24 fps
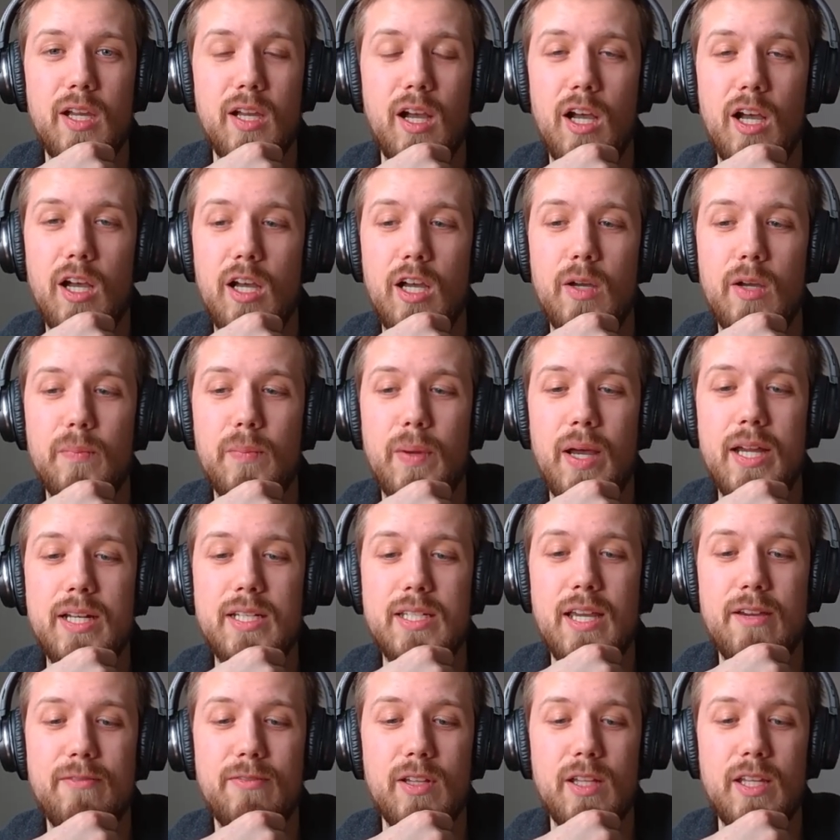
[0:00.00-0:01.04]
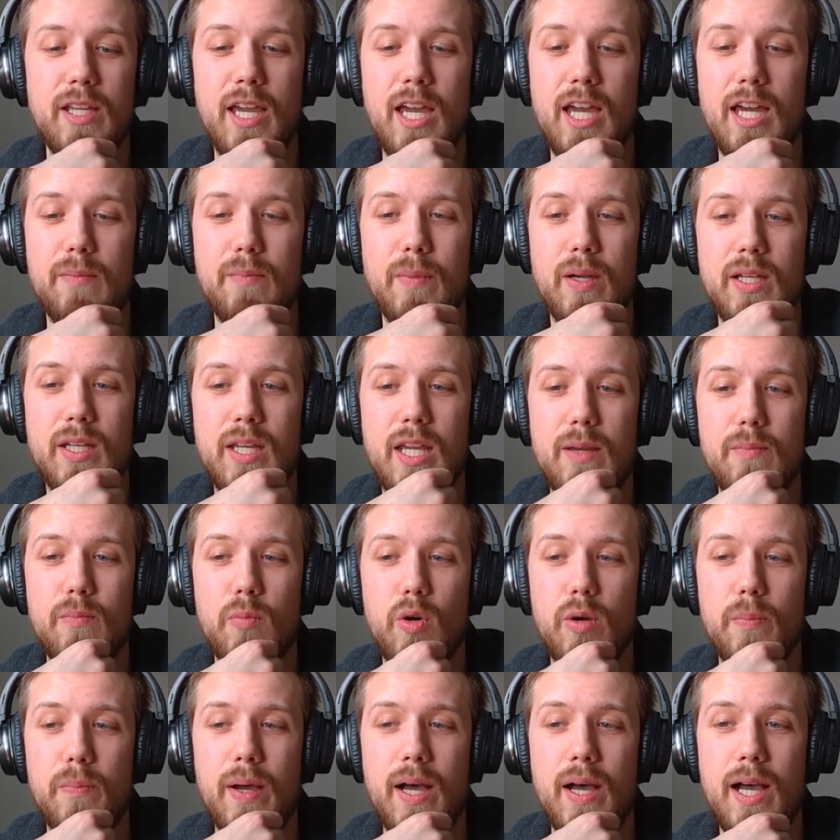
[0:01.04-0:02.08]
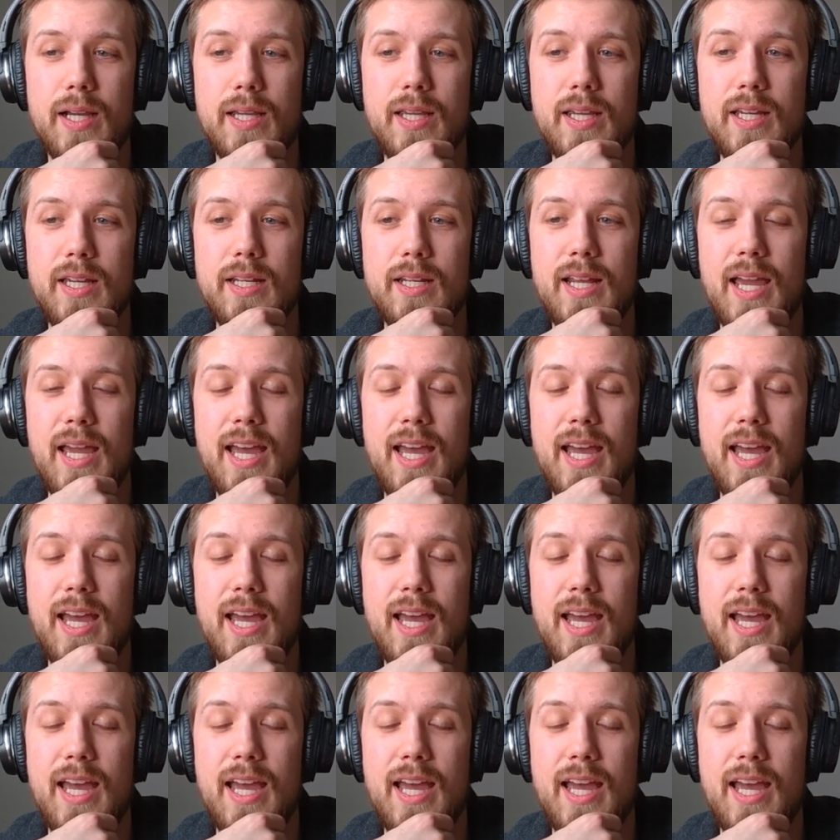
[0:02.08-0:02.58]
I definitely had my Game Boy Pocket.